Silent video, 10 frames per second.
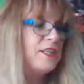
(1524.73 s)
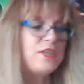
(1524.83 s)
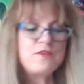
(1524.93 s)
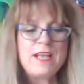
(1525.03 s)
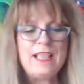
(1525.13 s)

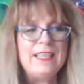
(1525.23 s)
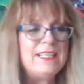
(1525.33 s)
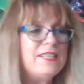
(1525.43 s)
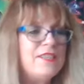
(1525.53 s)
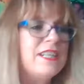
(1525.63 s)
So
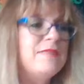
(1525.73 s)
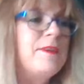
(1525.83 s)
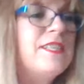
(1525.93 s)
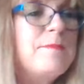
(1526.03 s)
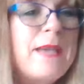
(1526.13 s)
let's talk
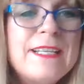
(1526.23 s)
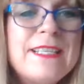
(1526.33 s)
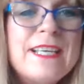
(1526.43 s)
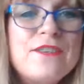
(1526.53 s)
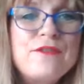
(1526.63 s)
about some
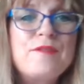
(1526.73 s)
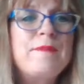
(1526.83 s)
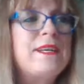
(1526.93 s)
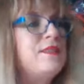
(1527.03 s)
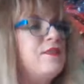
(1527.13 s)
ancestral
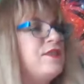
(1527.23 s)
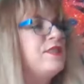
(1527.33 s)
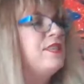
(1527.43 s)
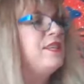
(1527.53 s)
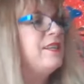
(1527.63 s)

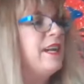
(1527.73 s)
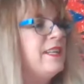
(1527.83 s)
messages here,